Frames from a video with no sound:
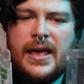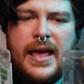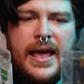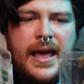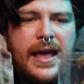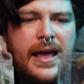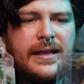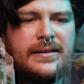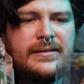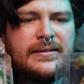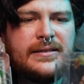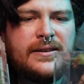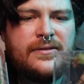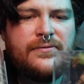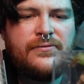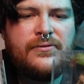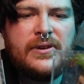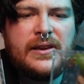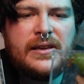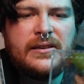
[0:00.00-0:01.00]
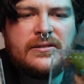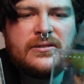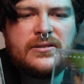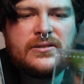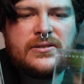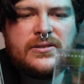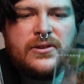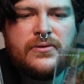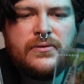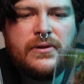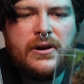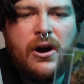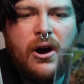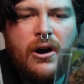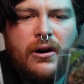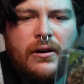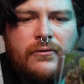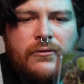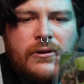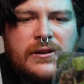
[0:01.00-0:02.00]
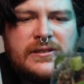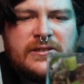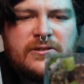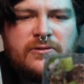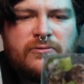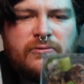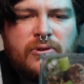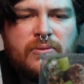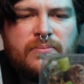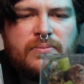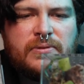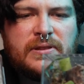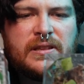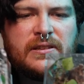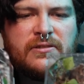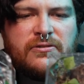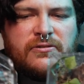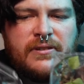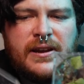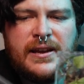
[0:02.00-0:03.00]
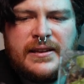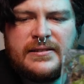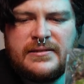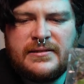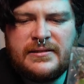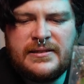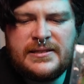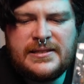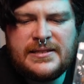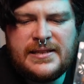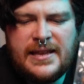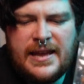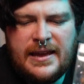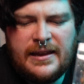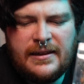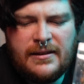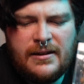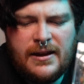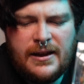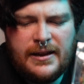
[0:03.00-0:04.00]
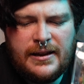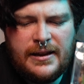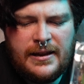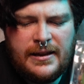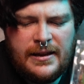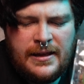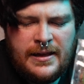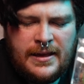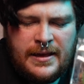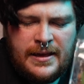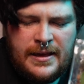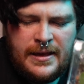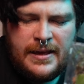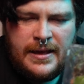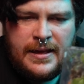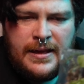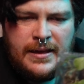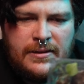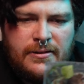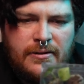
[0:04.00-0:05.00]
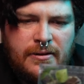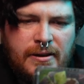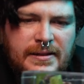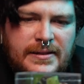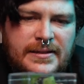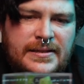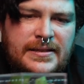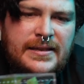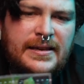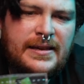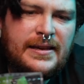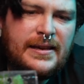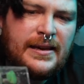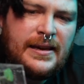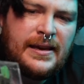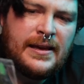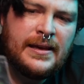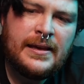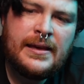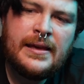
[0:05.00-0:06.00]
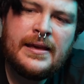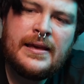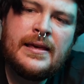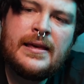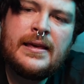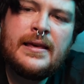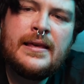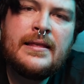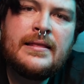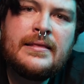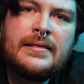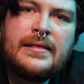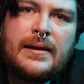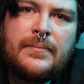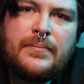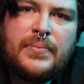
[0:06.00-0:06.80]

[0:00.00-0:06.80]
and see if we can just do it all in one swoop with the tarantulas staying on it. You can see they